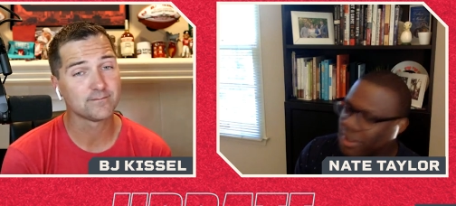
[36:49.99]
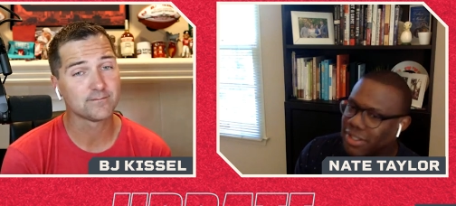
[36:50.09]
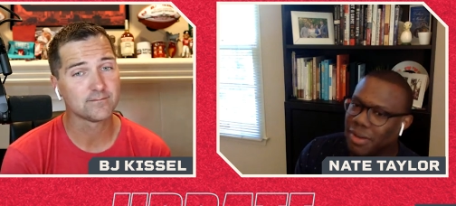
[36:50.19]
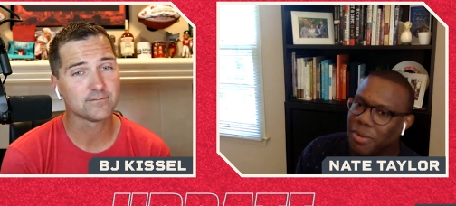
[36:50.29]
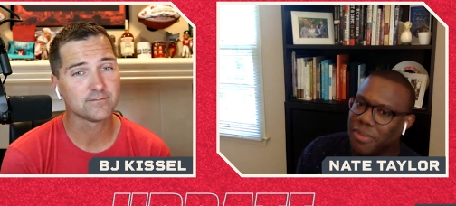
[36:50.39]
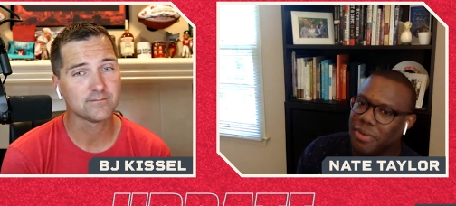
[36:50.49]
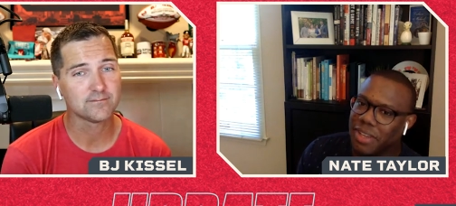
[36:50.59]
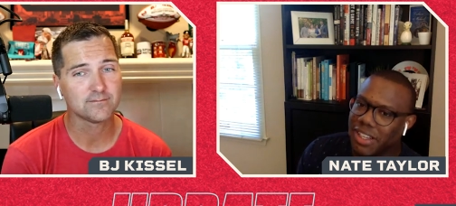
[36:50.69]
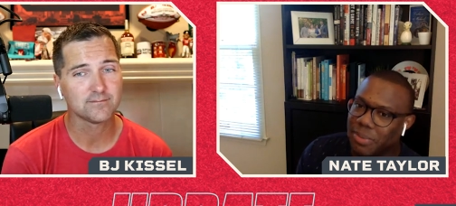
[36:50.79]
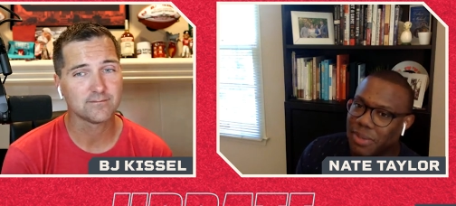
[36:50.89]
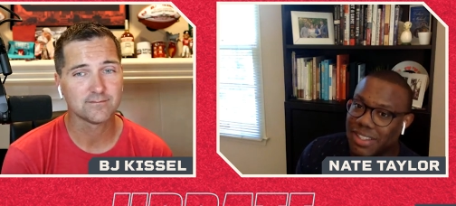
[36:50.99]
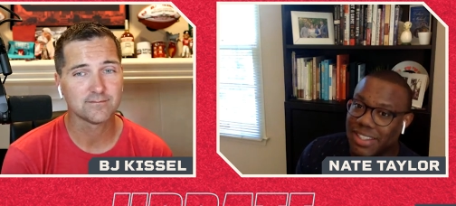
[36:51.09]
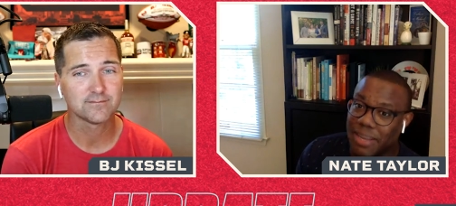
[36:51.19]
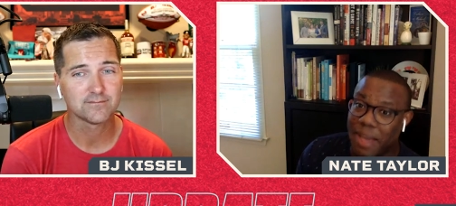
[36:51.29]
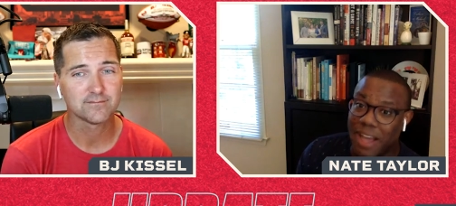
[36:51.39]
Speaker 1: but someone from
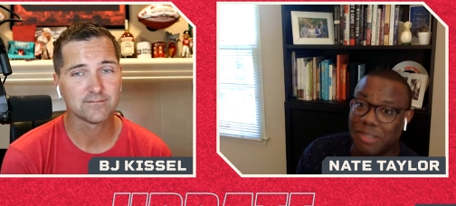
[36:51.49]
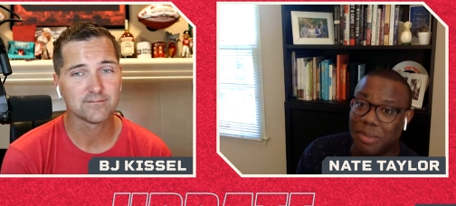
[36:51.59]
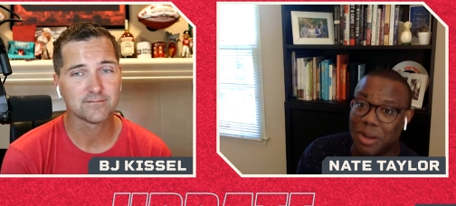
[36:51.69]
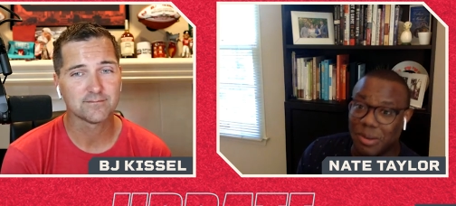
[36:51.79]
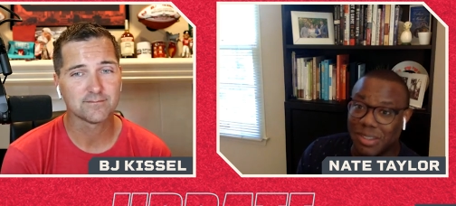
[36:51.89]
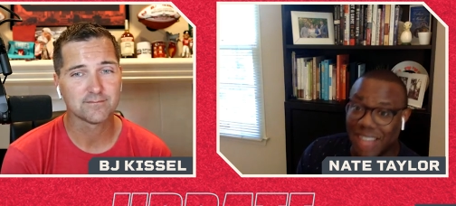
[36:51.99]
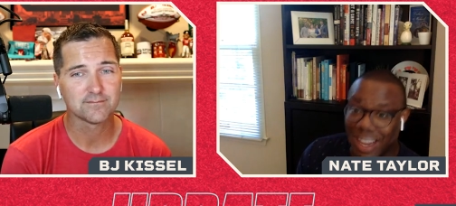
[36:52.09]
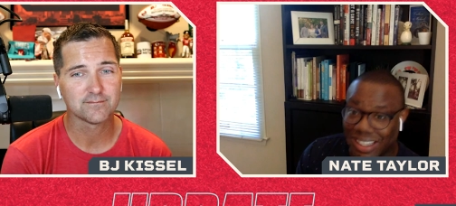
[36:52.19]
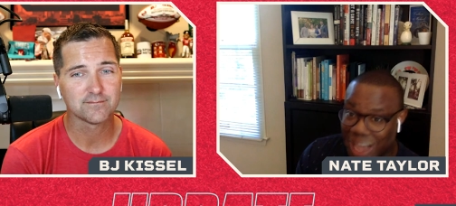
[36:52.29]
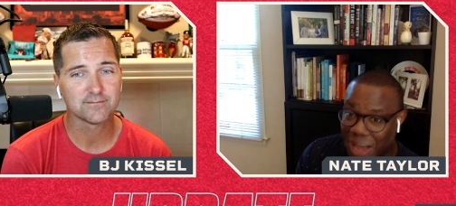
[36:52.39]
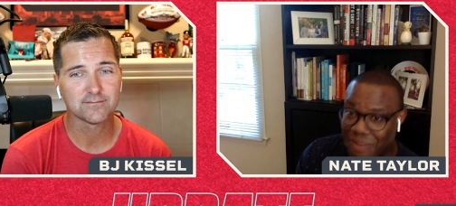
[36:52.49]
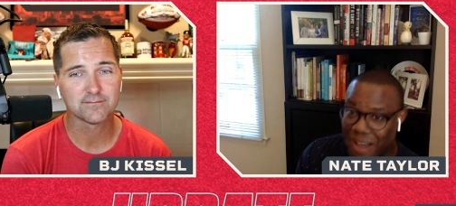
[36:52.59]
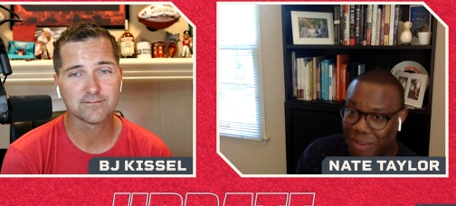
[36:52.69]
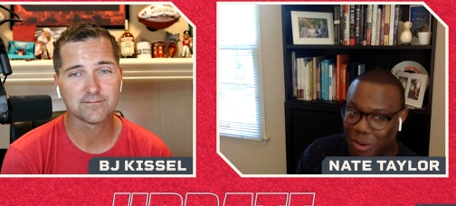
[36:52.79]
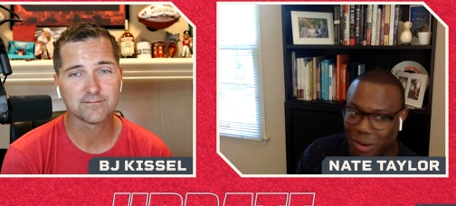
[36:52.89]
ESPN said Patrick Mahomes is not a
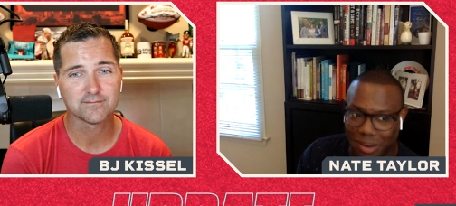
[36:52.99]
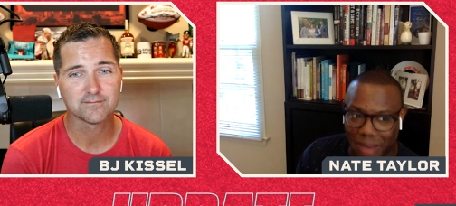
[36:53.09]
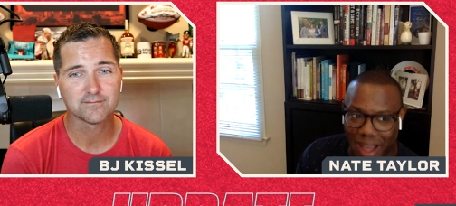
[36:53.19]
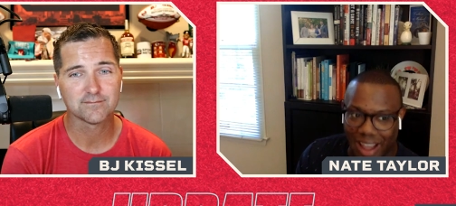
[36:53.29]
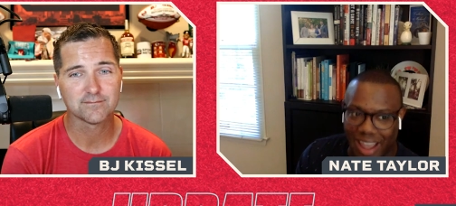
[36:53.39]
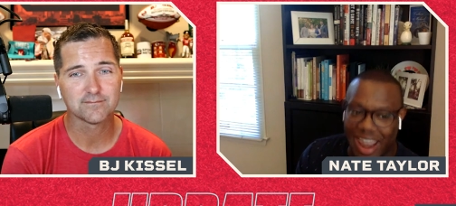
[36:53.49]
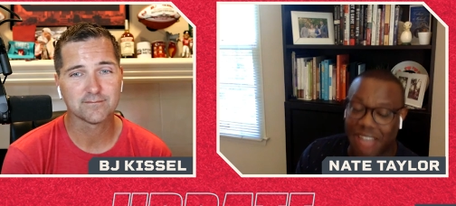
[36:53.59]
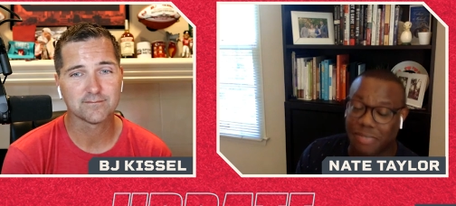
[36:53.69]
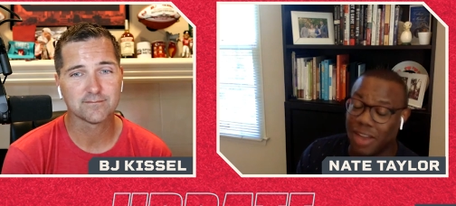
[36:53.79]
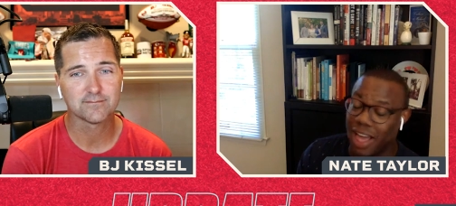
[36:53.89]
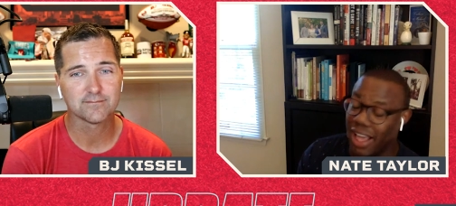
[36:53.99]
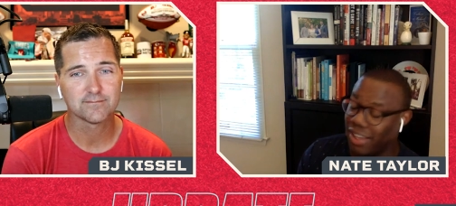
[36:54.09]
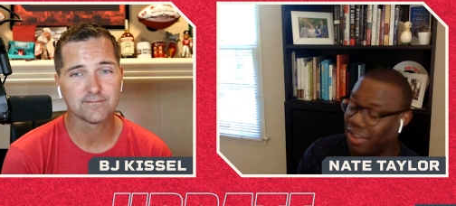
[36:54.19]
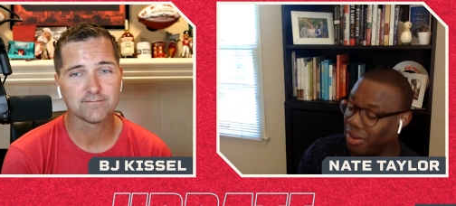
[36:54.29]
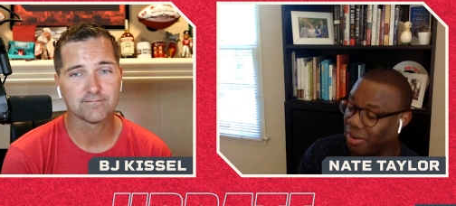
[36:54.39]
top 5 quarterback. And that's when,
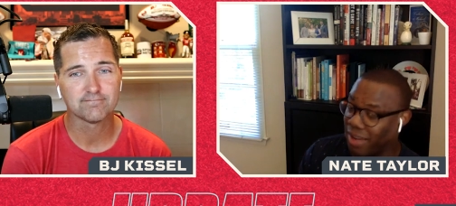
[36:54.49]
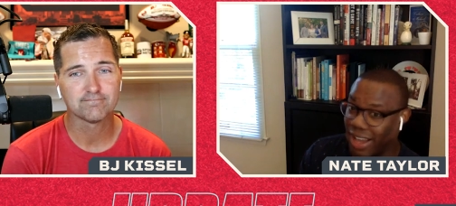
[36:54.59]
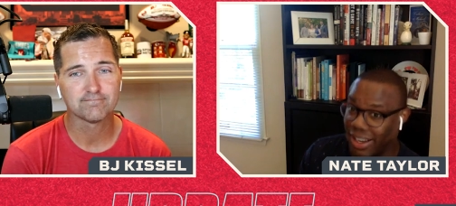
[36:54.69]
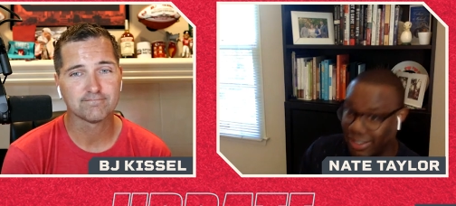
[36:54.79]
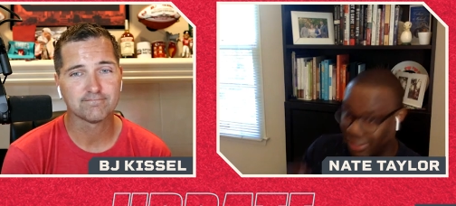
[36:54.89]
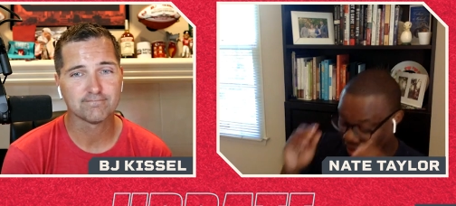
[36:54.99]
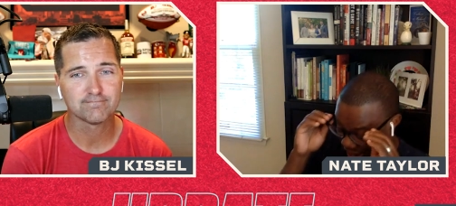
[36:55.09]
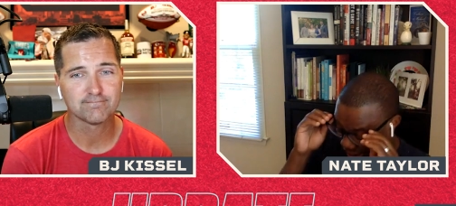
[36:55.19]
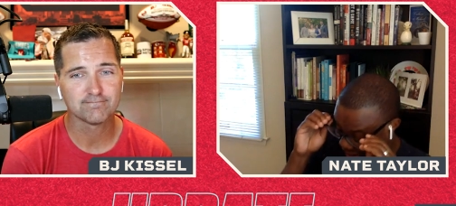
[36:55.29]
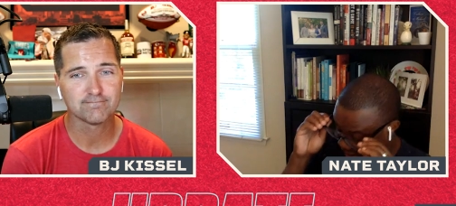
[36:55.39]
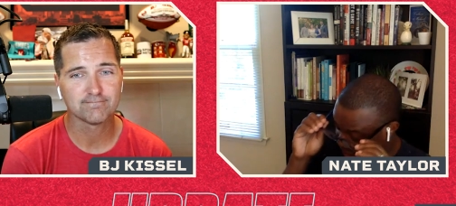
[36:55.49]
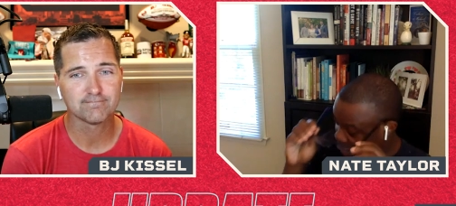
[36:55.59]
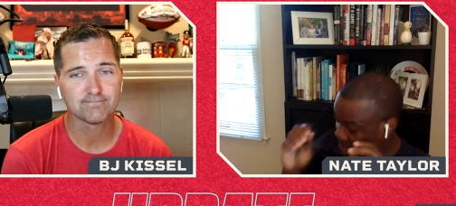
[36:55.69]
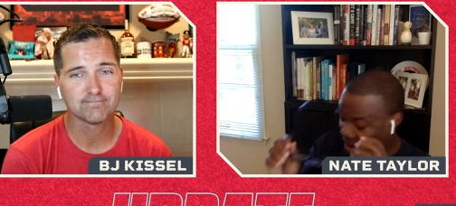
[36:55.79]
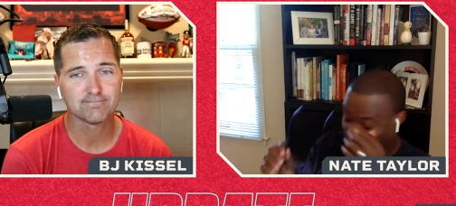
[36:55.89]
like, you know what? I need to
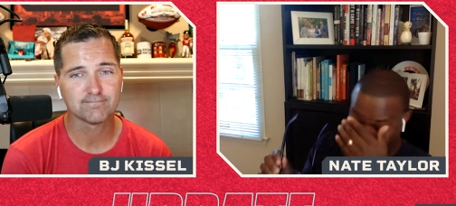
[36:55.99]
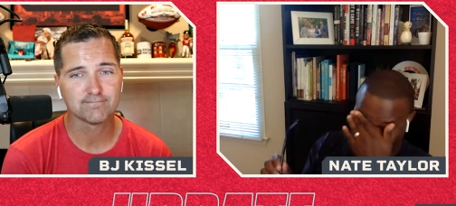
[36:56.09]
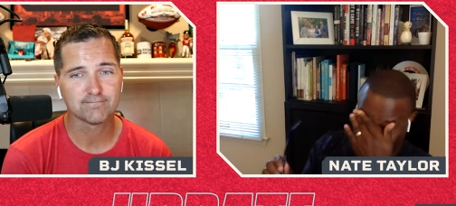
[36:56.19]
take my